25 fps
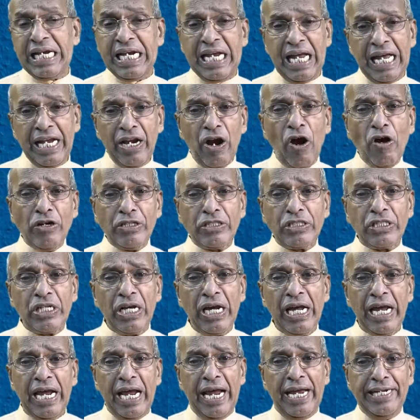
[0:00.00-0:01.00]
cannot
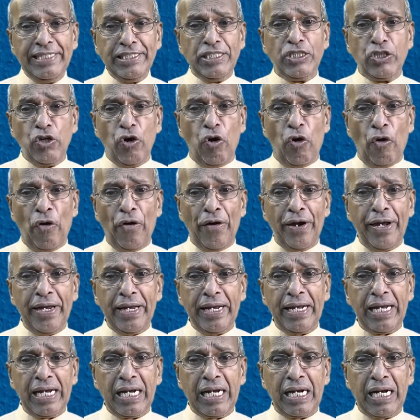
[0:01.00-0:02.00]

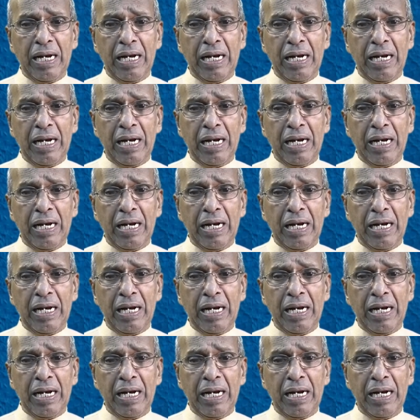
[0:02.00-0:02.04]
enjoy